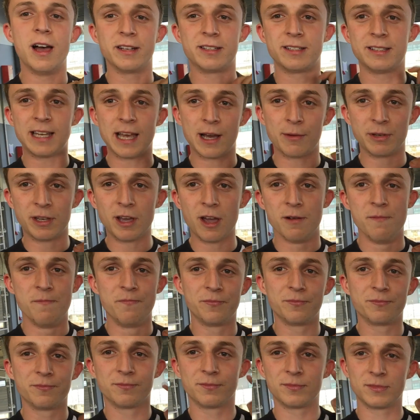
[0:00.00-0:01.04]
to see how we go.
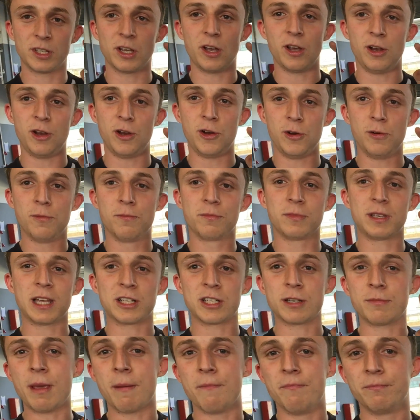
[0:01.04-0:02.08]
So
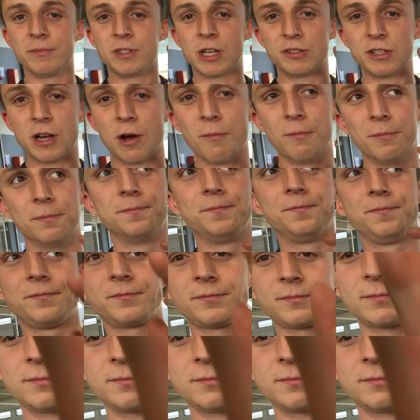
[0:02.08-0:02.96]
catch up then. Ciao, ciao.